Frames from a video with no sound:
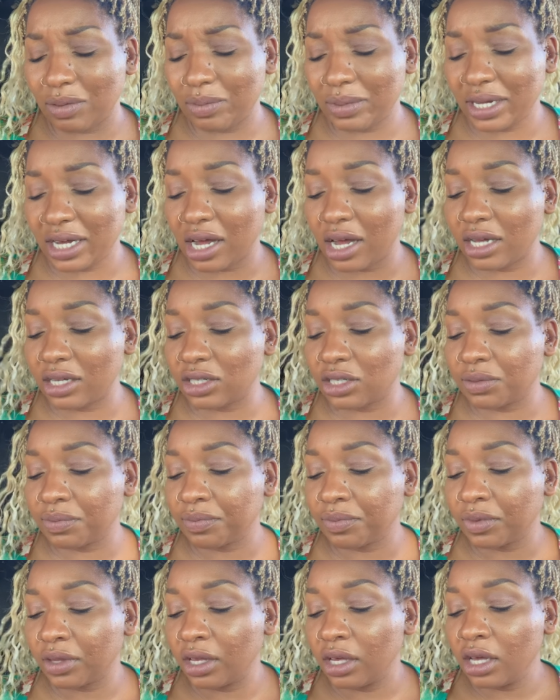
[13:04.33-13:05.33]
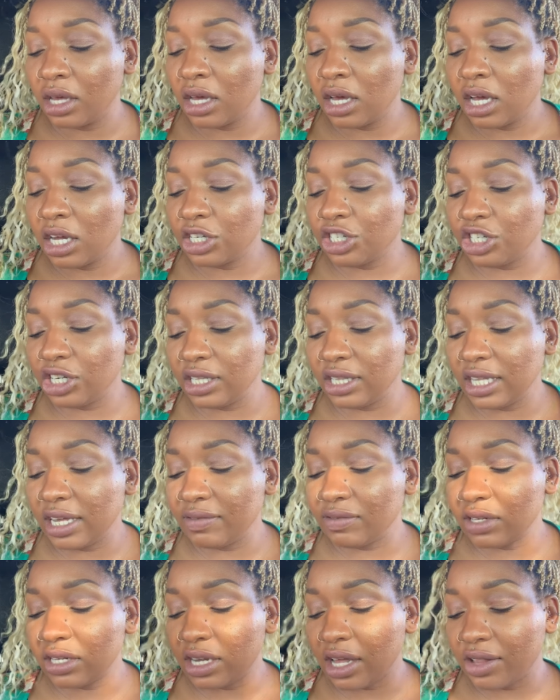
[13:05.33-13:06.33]
Oh my gosh. She
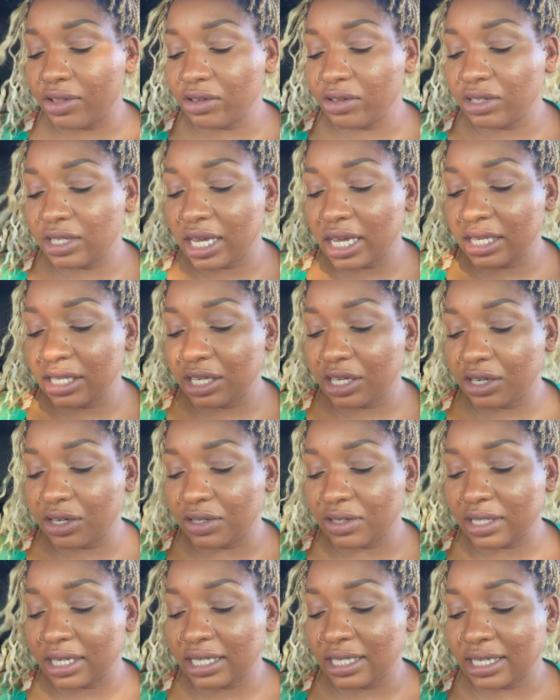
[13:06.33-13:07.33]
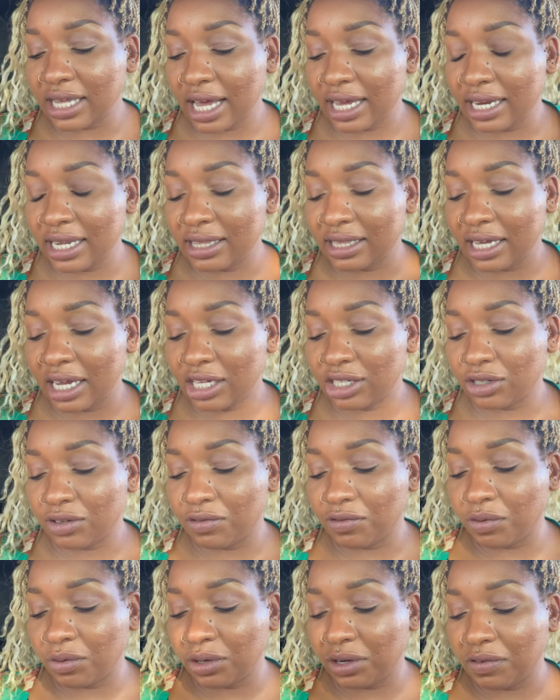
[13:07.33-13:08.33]
lived another 10 years and died at the age of
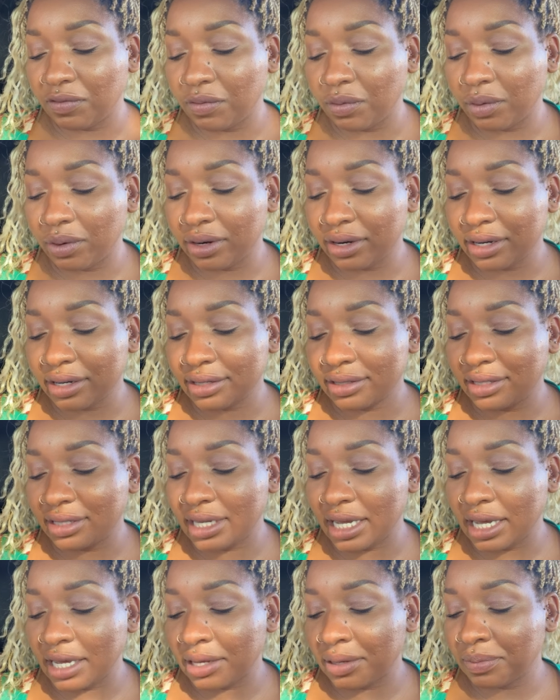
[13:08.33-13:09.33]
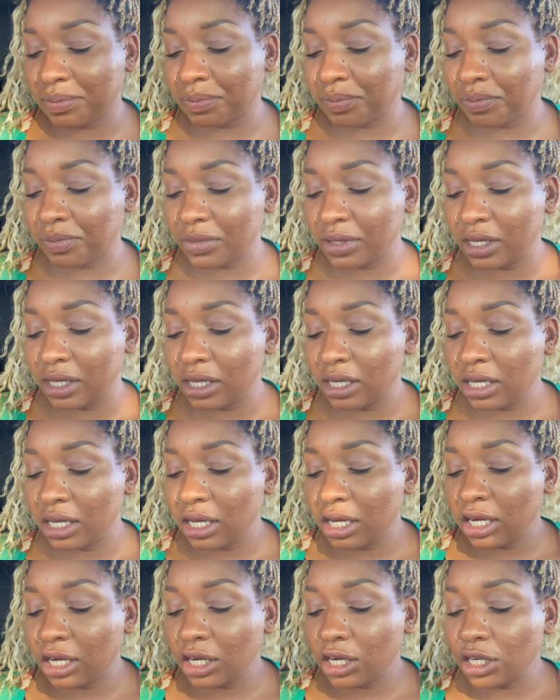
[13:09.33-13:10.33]
44. Damn.
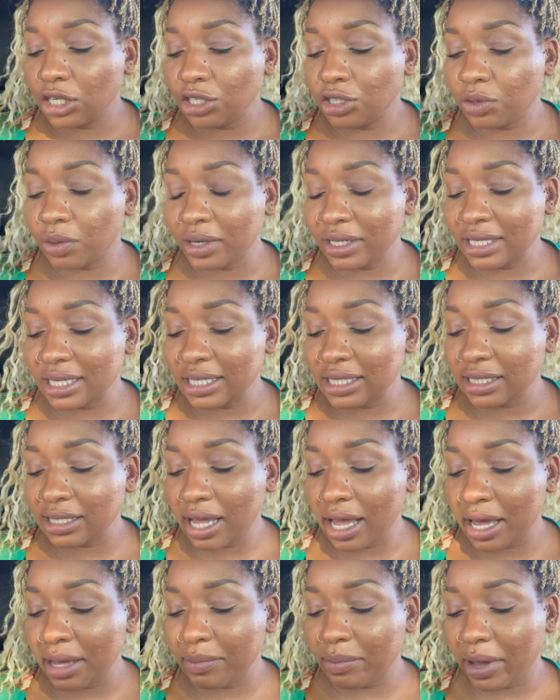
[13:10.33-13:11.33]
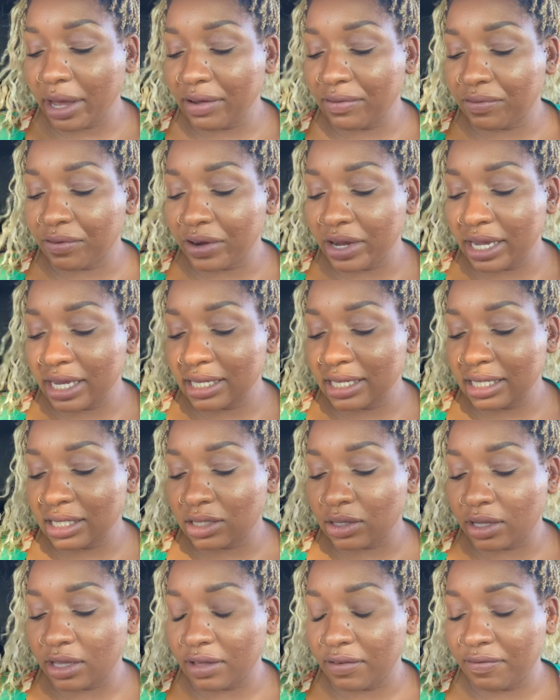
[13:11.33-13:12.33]
During this time, my friend is
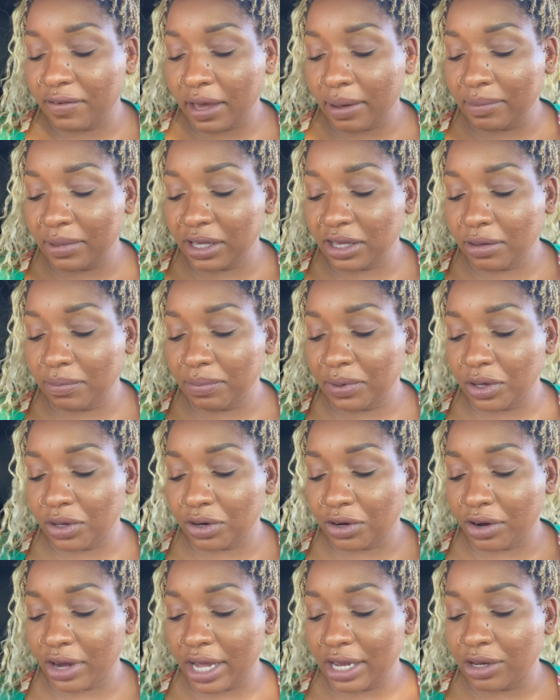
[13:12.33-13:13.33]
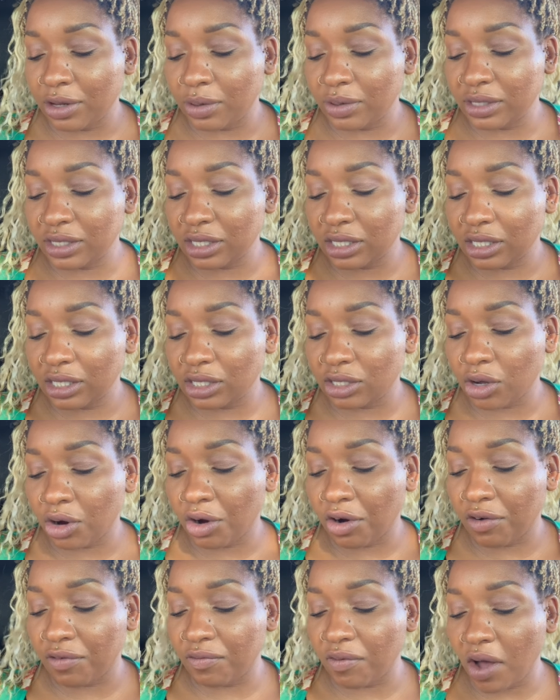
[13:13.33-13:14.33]
on the family computer and notices
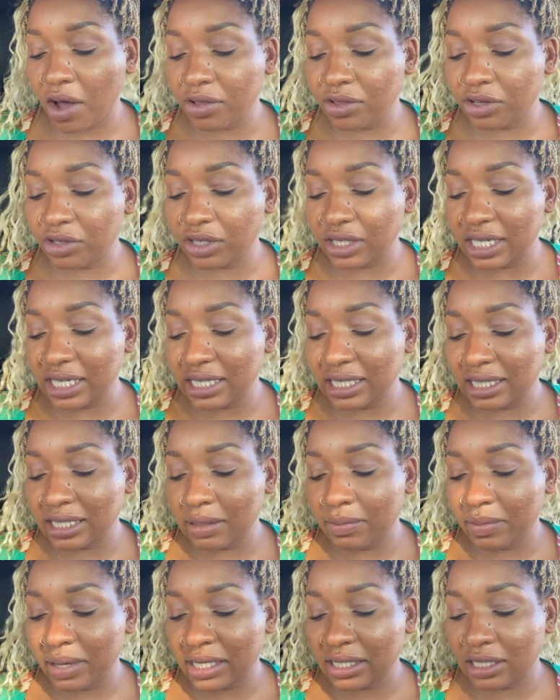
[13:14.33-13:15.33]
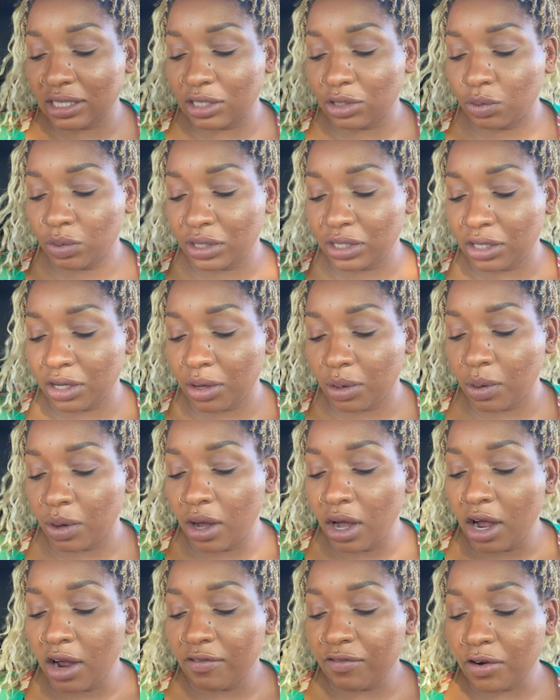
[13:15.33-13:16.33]
her father's instant message window
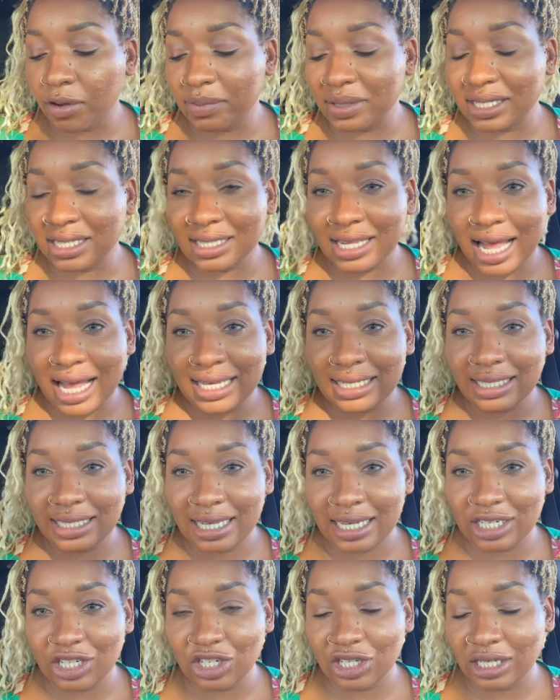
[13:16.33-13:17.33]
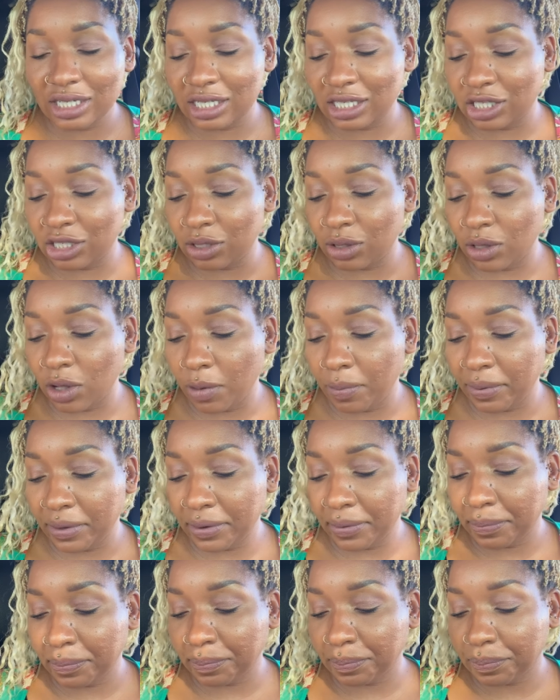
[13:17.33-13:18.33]
from his last session is still
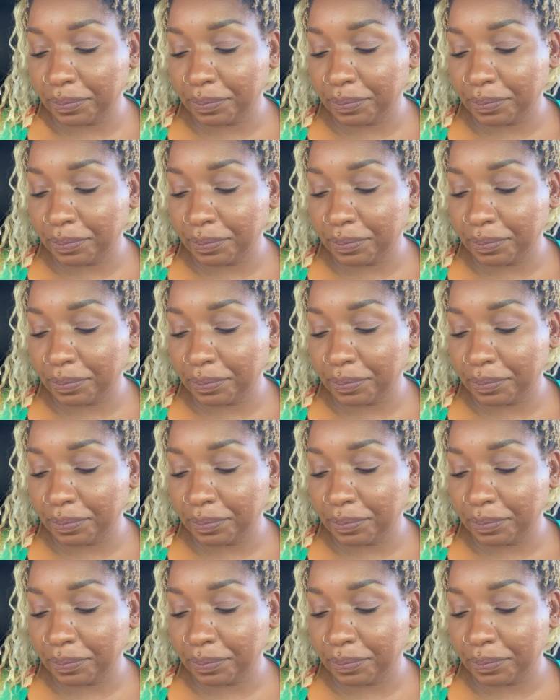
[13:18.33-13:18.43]
open.